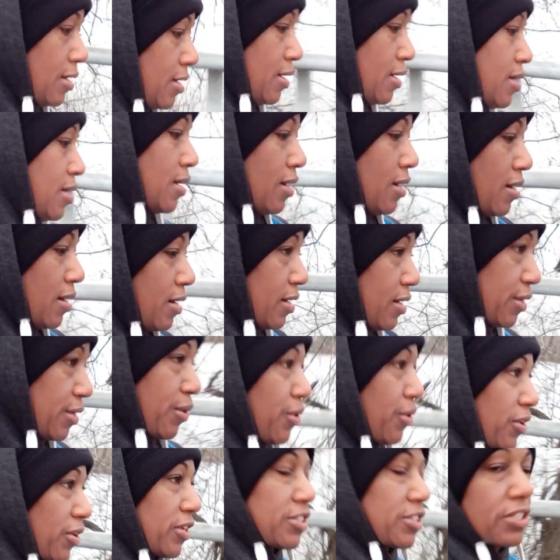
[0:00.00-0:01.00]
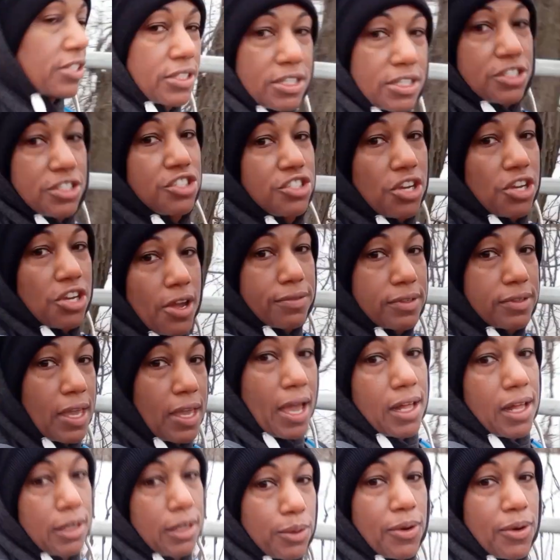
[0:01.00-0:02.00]
according to the Jeff
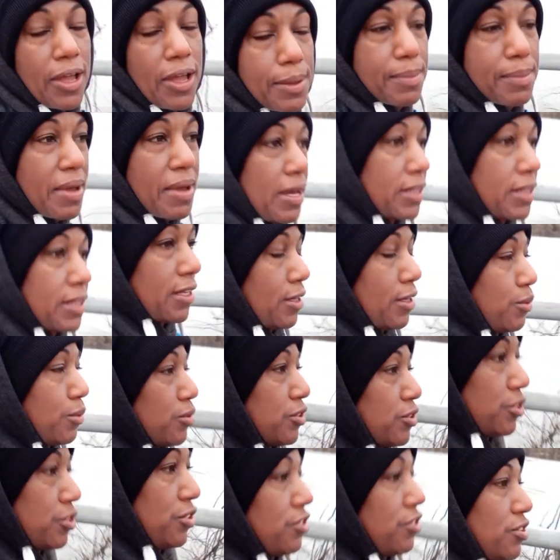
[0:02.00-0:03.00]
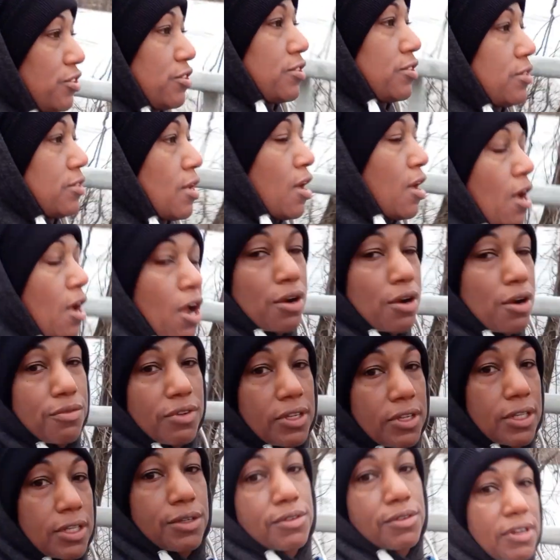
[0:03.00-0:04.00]
Galloway method, which is just a
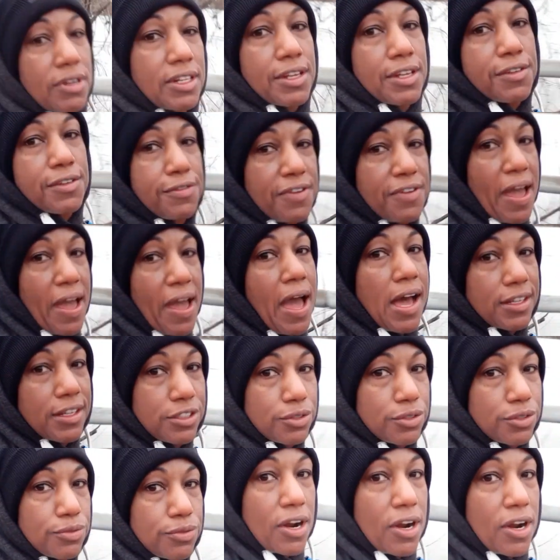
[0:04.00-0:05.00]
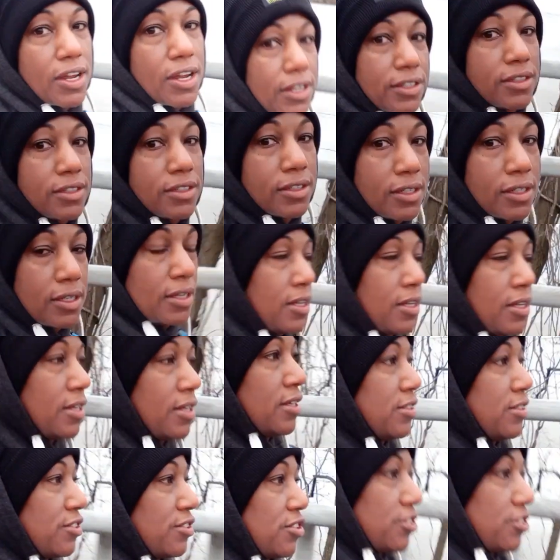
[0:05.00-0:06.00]
really fast run,
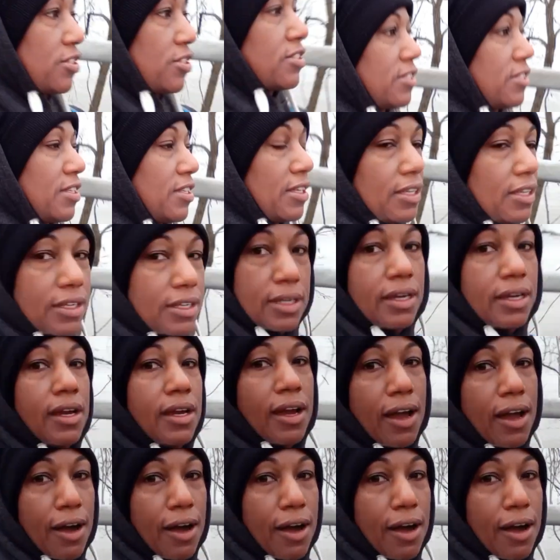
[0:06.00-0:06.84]
just to see how